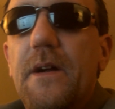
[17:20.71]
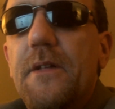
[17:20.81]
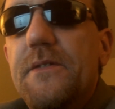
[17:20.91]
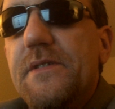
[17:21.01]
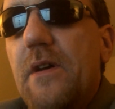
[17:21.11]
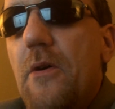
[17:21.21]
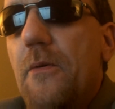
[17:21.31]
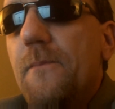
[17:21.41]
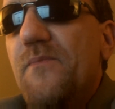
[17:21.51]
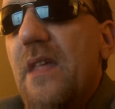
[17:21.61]

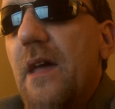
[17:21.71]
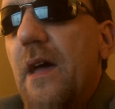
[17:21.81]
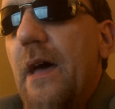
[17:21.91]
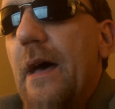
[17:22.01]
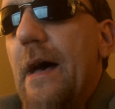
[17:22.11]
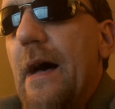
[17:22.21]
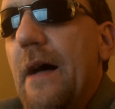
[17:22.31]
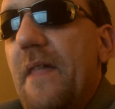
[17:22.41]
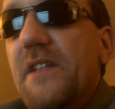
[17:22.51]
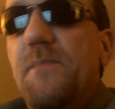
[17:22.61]
So
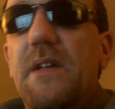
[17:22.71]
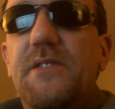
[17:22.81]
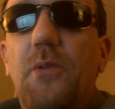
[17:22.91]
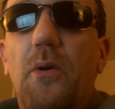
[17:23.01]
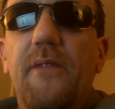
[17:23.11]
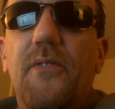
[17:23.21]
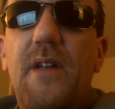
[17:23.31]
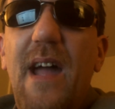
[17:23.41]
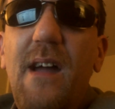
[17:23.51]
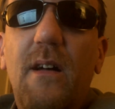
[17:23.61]
that's my story for
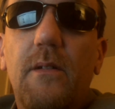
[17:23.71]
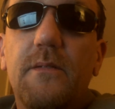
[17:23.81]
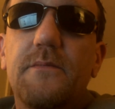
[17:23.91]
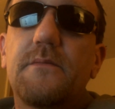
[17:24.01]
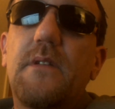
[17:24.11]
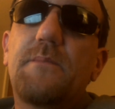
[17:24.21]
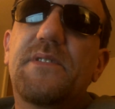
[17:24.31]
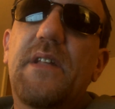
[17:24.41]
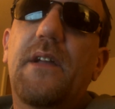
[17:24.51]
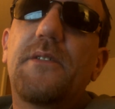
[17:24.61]
now. I'm
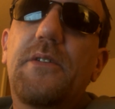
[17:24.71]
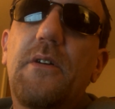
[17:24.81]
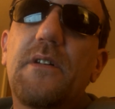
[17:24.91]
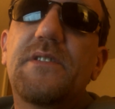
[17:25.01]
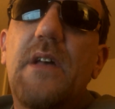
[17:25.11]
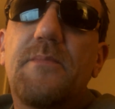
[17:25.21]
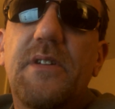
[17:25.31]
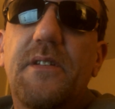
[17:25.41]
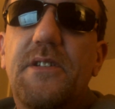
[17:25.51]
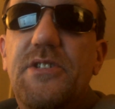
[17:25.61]
sticking to it,
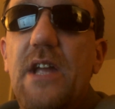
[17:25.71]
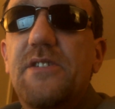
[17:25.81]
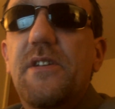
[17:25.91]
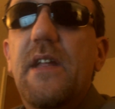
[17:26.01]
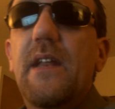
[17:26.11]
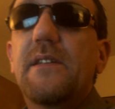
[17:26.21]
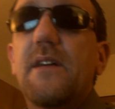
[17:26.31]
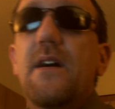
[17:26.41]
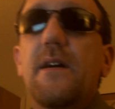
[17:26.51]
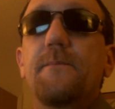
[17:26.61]
subject to change at any
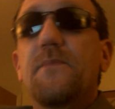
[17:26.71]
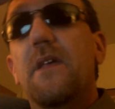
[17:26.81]
time.